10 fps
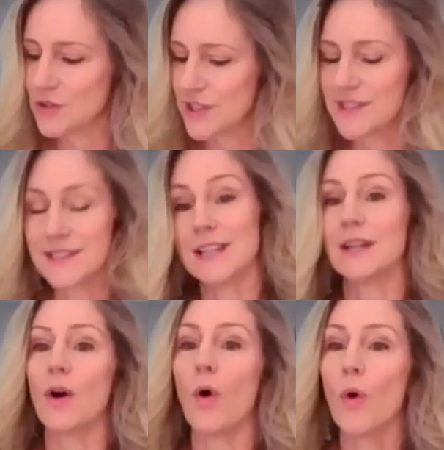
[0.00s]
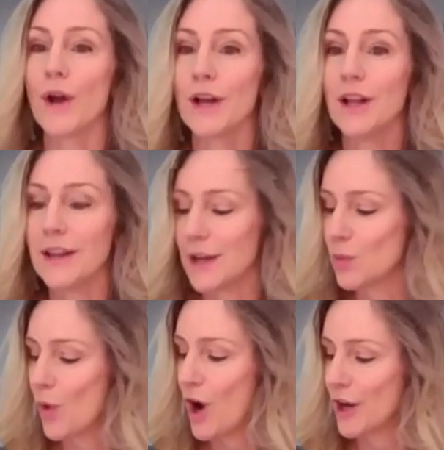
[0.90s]
You just need oil
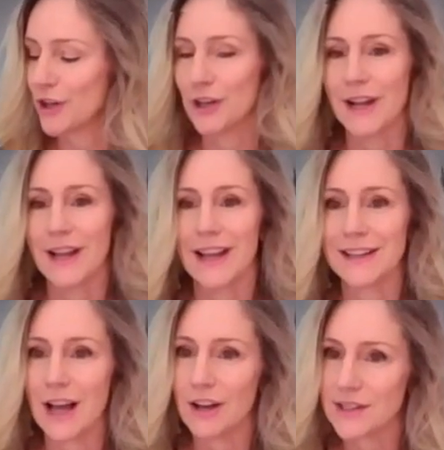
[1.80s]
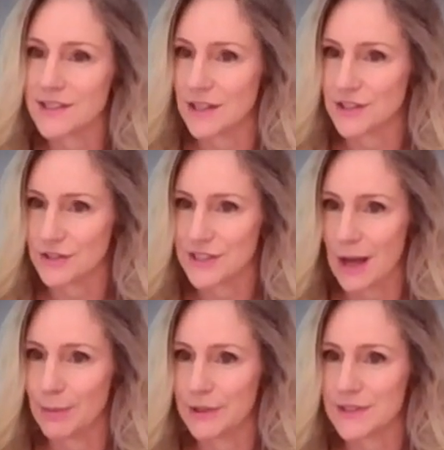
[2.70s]
and water and Alka-Seltzer
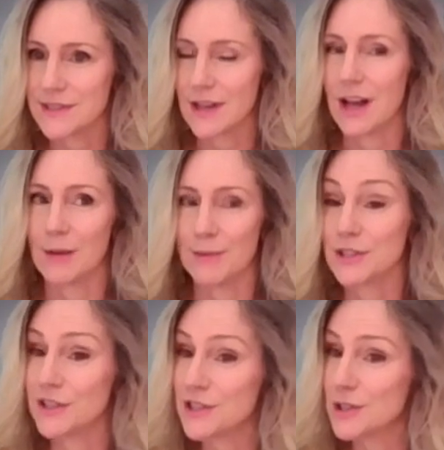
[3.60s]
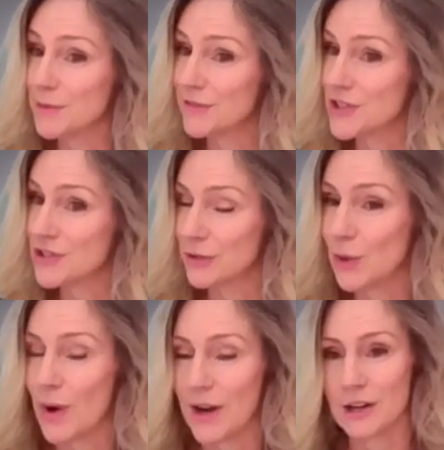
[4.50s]
tablets. Um, adult supervision
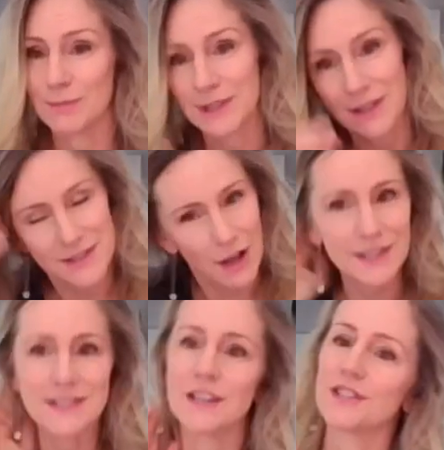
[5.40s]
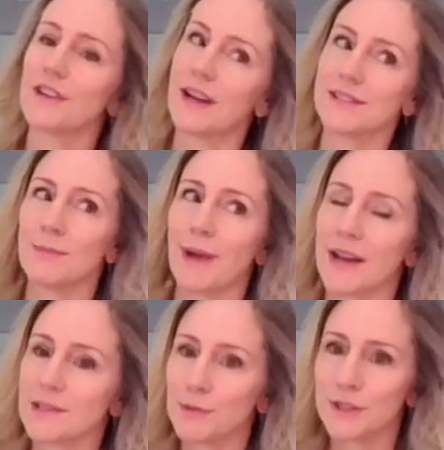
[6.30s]
required because Alka-Seltzer has some
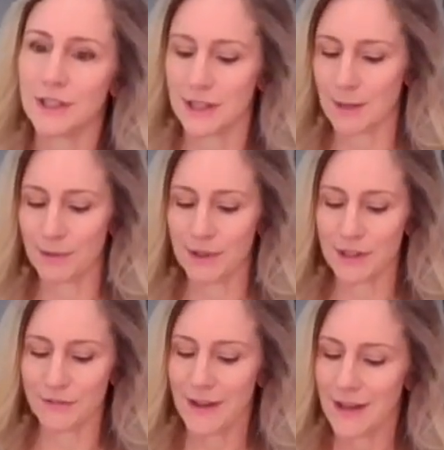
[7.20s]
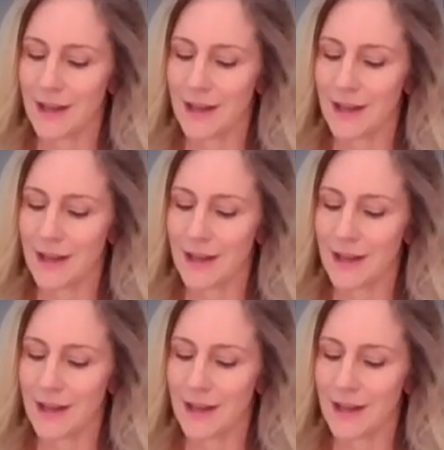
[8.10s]
aspirin in it, I believe.